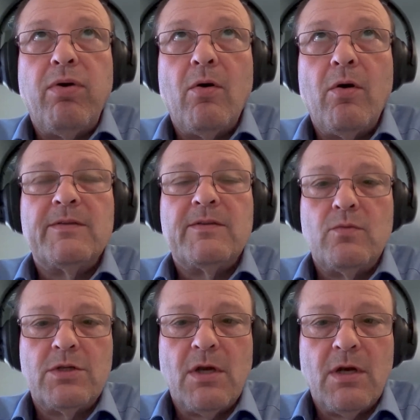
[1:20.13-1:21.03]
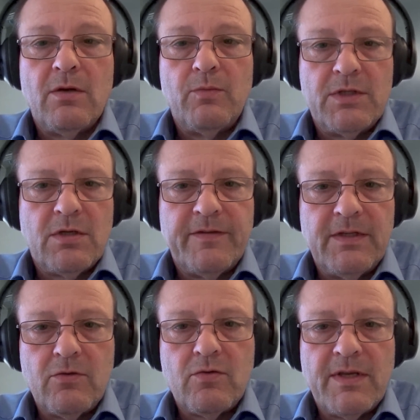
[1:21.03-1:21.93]
points which are of
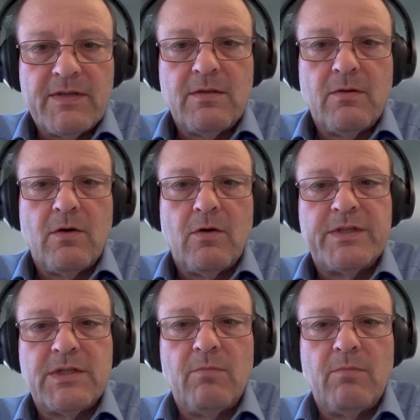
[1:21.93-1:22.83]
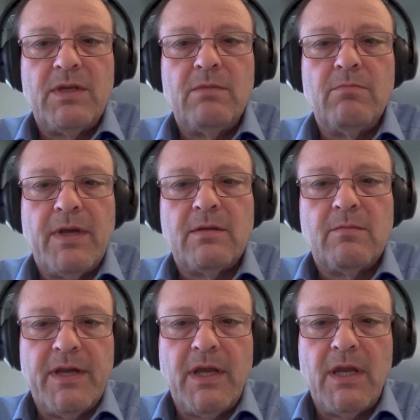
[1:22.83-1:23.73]
interest or which can be
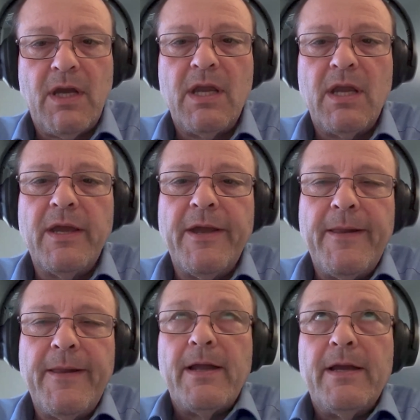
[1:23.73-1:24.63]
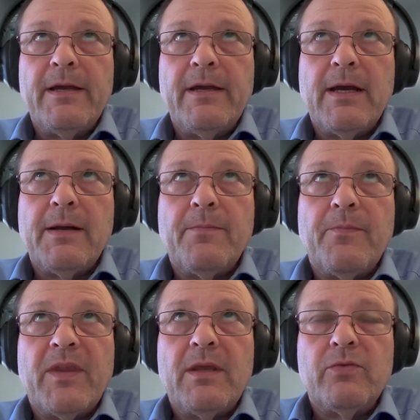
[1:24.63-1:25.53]
impacted by AI.
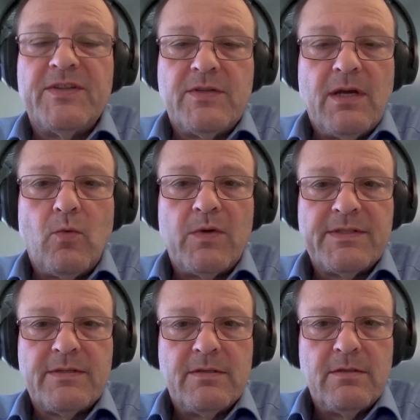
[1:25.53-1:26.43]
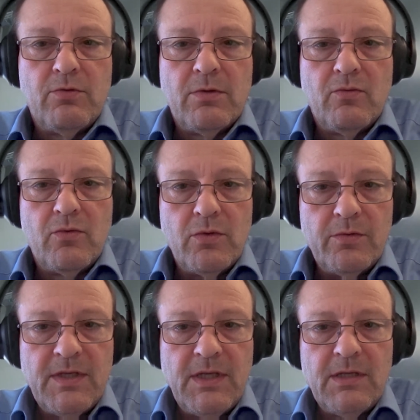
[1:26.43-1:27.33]
If we start with the
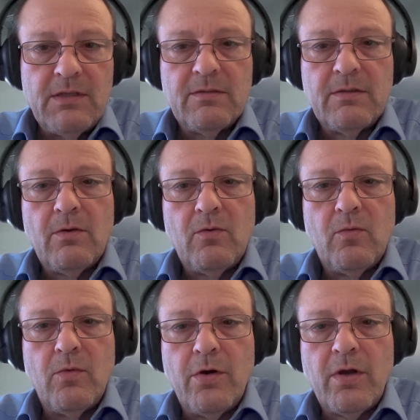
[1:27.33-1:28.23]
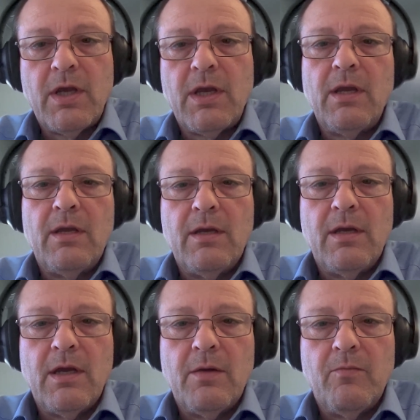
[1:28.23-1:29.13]
routine work,
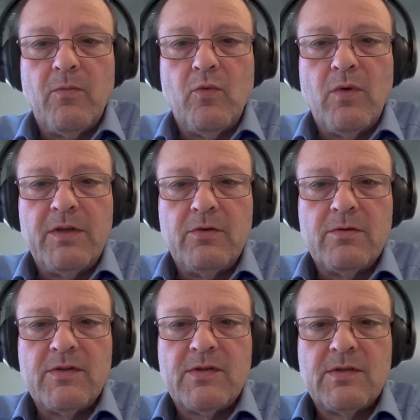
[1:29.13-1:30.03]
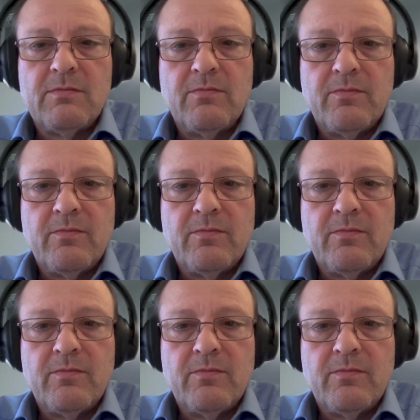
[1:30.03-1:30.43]
where we use